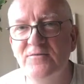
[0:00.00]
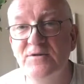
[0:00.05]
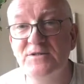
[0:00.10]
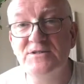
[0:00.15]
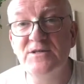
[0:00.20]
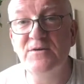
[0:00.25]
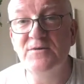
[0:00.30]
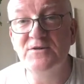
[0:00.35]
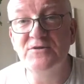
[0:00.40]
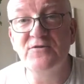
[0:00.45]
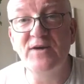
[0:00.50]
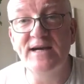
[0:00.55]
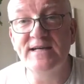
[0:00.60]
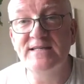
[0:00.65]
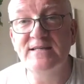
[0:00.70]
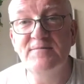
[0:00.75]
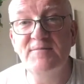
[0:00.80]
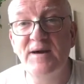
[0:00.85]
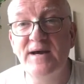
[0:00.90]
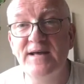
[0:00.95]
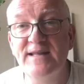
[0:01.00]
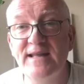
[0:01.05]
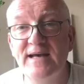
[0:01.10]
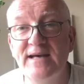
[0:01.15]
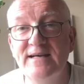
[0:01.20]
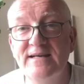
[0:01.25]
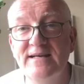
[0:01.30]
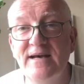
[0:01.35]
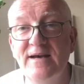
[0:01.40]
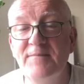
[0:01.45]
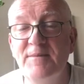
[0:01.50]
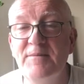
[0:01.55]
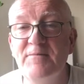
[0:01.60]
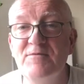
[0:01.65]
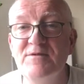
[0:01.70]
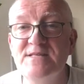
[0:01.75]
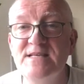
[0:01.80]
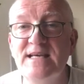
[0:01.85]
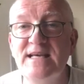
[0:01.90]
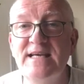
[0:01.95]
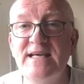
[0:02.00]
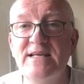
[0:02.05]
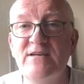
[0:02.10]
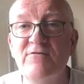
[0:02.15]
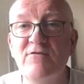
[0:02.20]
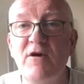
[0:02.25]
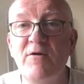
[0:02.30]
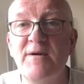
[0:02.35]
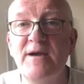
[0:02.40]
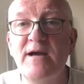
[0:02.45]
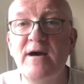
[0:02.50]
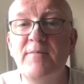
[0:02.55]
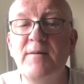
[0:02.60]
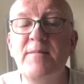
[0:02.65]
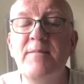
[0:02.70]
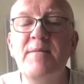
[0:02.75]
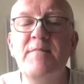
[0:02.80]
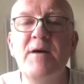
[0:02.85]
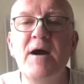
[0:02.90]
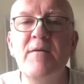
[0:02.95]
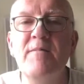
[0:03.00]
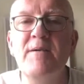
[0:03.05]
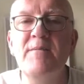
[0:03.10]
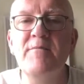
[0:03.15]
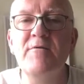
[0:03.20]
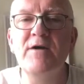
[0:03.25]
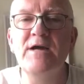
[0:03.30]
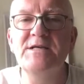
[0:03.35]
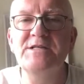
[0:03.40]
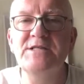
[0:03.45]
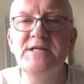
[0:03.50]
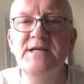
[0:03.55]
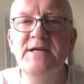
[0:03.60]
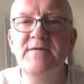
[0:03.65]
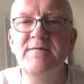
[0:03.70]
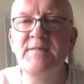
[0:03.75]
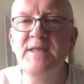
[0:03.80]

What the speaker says: we're so attracted by that. I remember as a kid growing up. I remember actually,